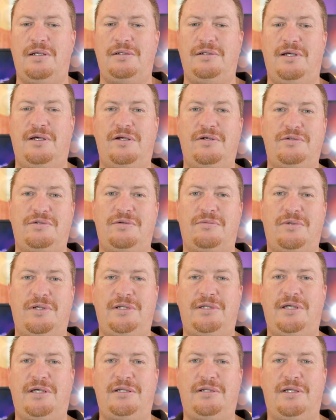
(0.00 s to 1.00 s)
Now here's the
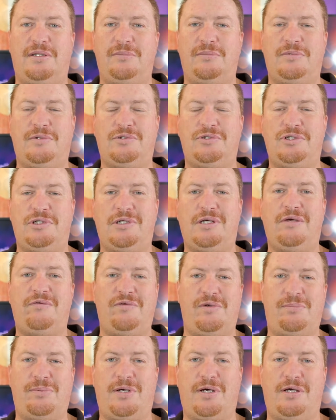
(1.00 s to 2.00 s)
one thing that should give
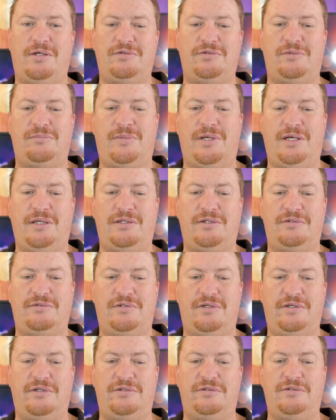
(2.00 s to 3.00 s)
you pause on buying this
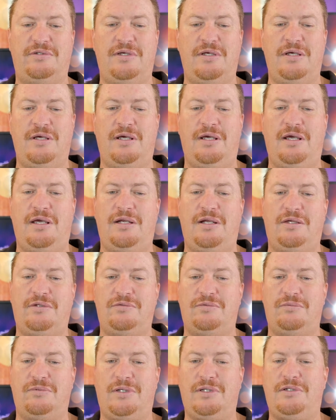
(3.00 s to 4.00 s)
lens. It
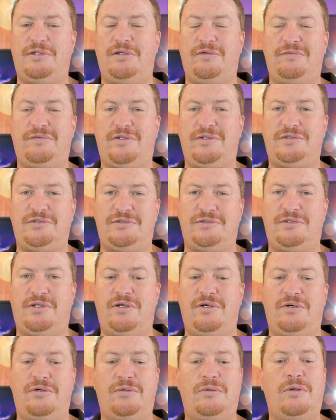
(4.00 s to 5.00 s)
has a relatively
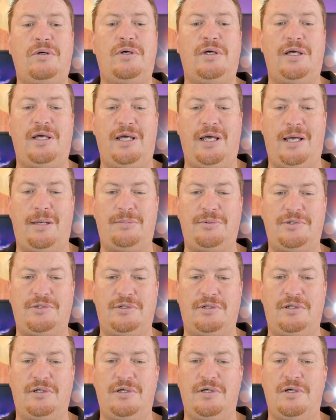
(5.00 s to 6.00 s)
slow
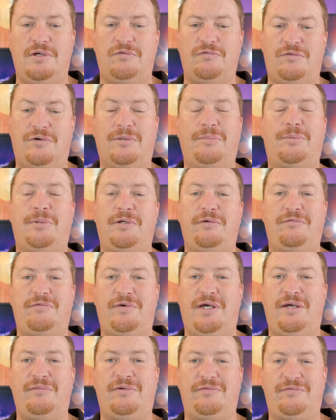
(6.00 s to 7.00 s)
aperture.
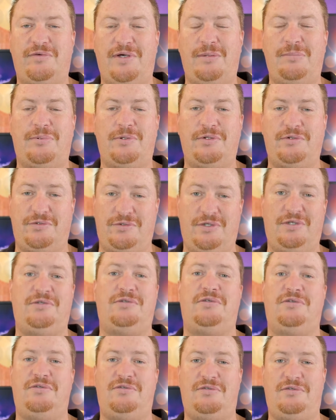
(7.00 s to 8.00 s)
4.5 to
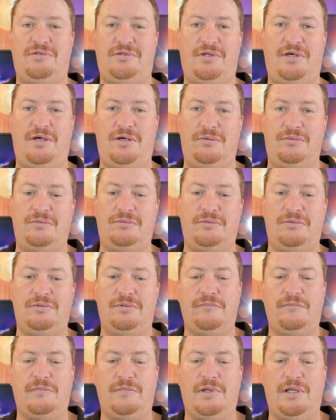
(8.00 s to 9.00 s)
5.6 is slow.
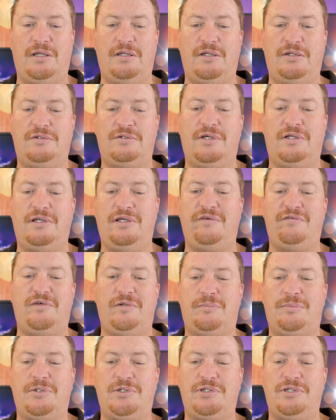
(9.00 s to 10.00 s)
And this could leave
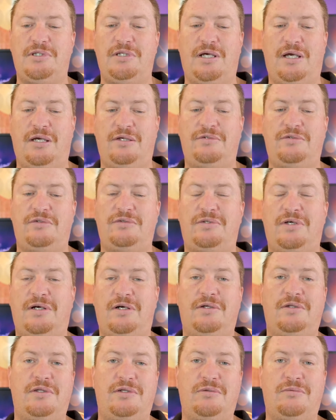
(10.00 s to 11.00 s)
you pushing the ISOs
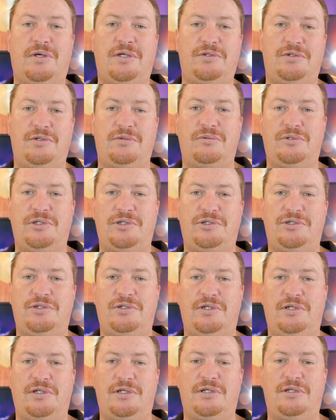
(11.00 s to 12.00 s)
higher than you want to when you're
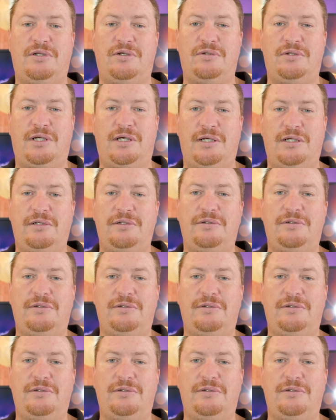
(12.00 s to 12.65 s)
shooting in low light.